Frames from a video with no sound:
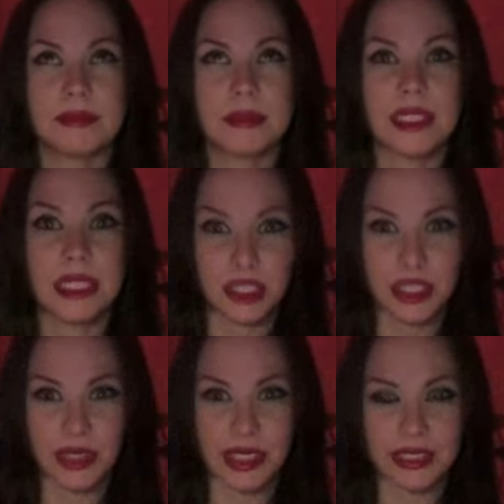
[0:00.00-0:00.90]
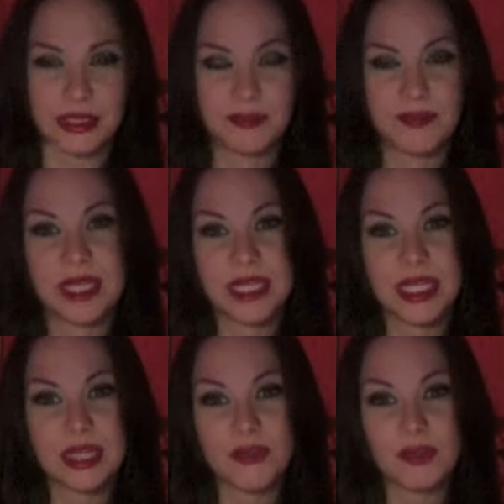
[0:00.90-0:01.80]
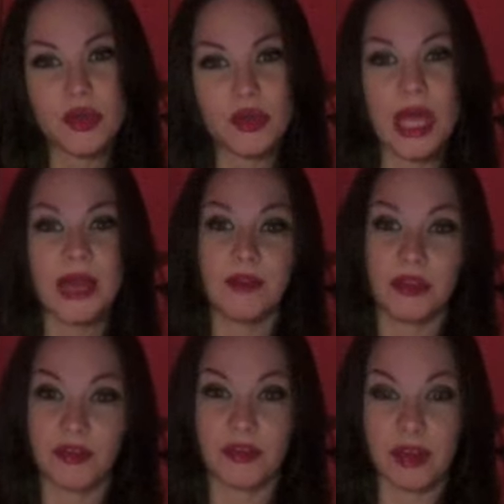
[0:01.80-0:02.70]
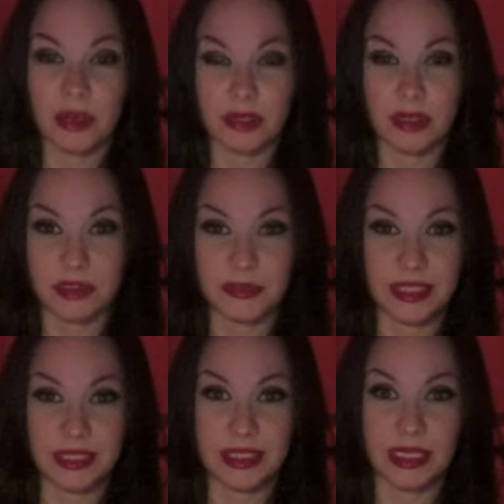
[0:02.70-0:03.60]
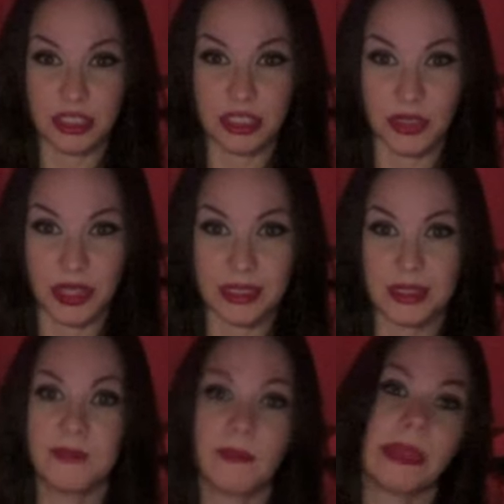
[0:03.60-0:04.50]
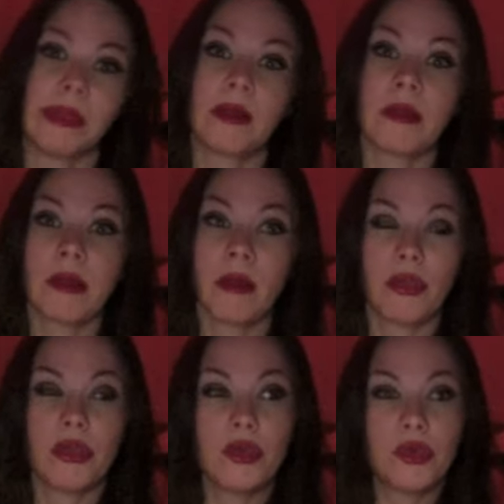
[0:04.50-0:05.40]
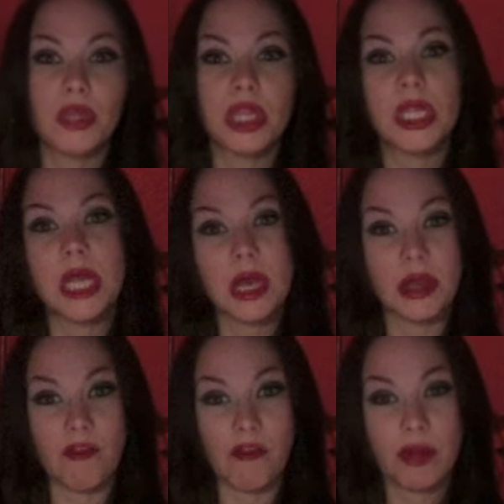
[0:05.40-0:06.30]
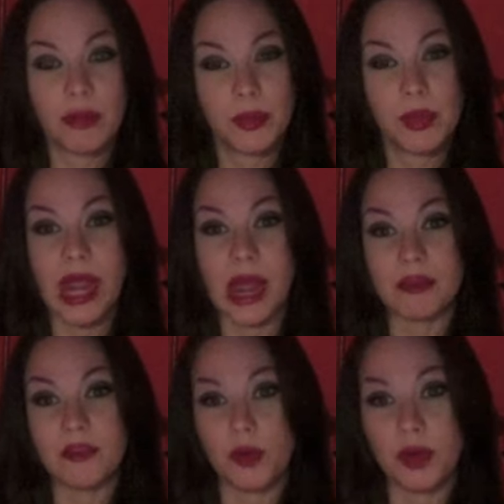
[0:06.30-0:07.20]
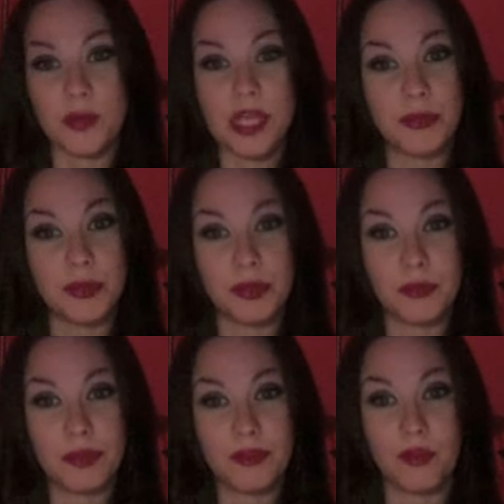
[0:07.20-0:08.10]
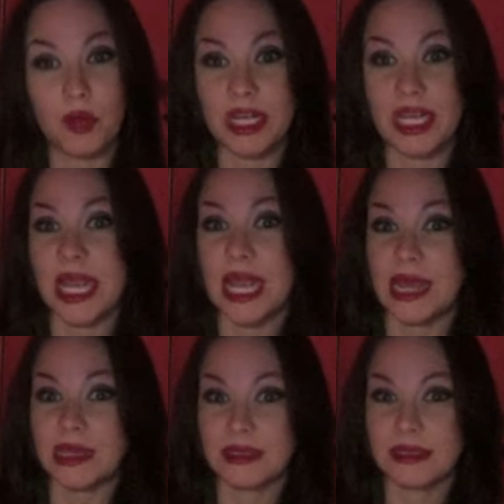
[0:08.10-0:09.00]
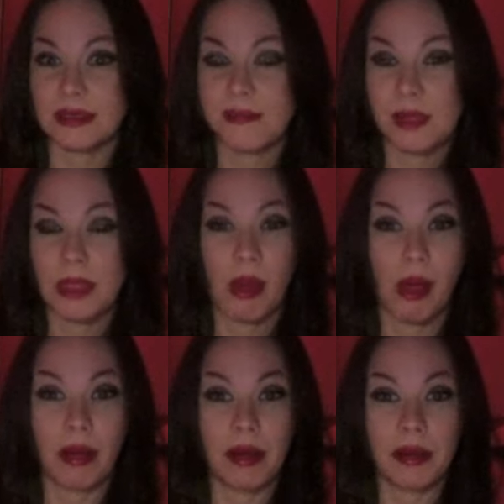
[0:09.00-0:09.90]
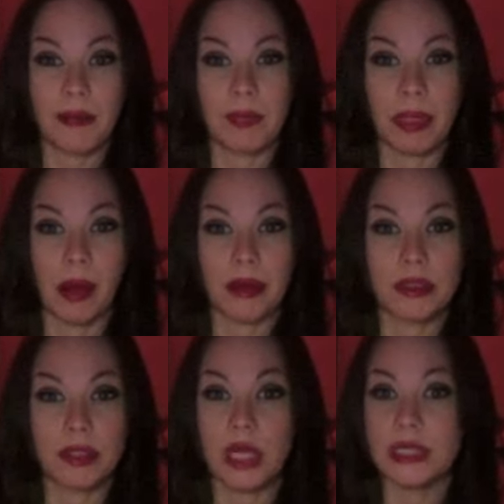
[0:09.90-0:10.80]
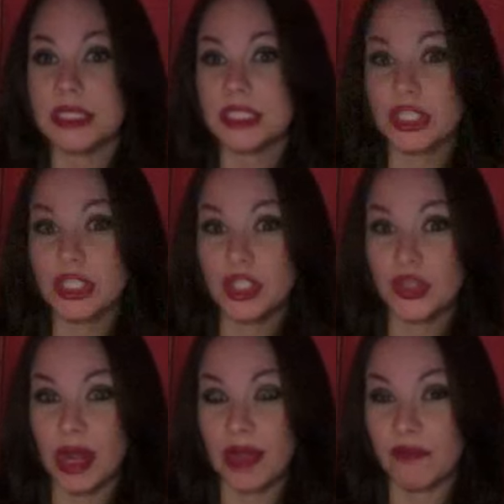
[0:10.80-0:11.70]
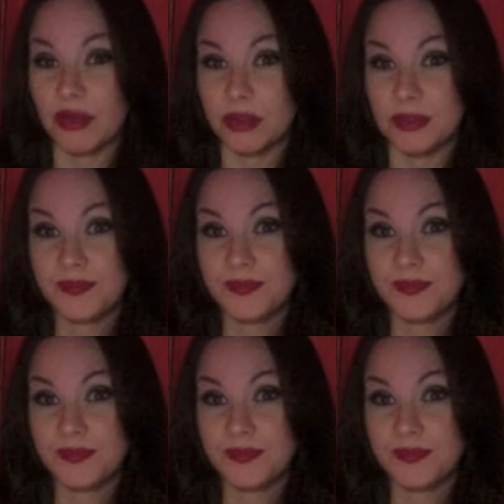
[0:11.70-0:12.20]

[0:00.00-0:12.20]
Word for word: Sagittarius. If you have your fifth house cusp in Sagittarius, you love perhaps foreign people, foreign lands, long-distance travel.